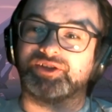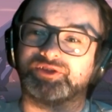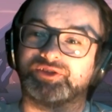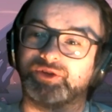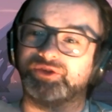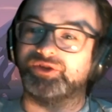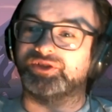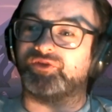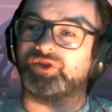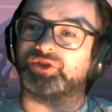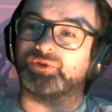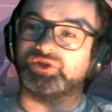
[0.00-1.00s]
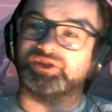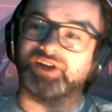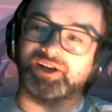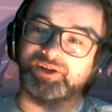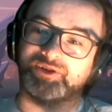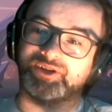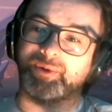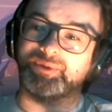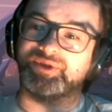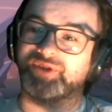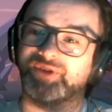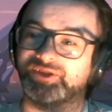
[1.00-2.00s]
So as soon as I finished watching it, I loaded up
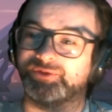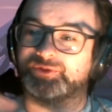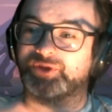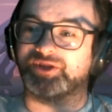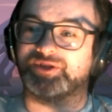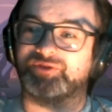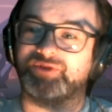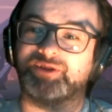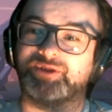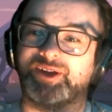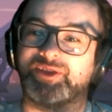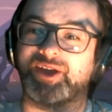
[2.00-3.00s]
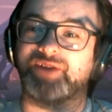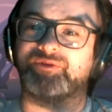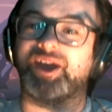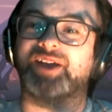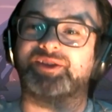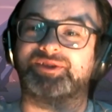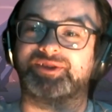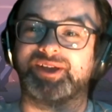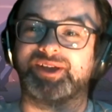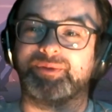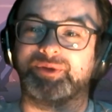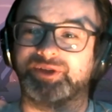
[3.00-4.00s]
Omniverse and tried to recreate that effect
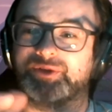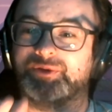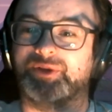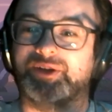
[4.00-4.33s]
because I